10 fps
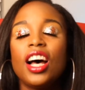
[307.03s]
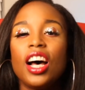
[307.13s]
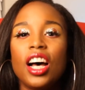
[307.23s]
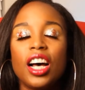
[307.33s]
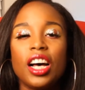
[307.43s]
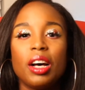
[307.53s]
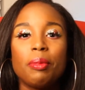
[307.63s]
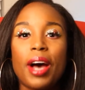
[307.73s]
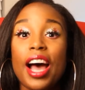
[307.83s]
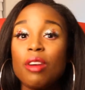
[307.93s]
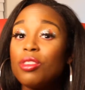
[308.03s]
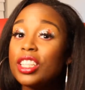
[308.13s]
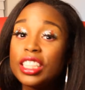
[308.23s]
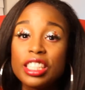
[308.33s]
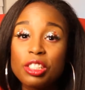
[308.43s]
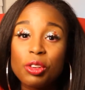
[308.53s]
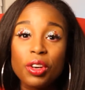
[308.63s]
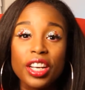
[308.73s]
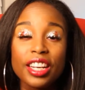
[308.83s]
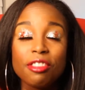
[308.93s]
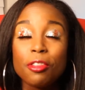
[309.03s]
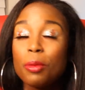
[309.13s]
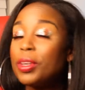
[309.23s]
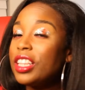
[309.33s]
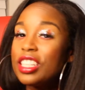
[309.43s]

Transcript: I really enjoyed filming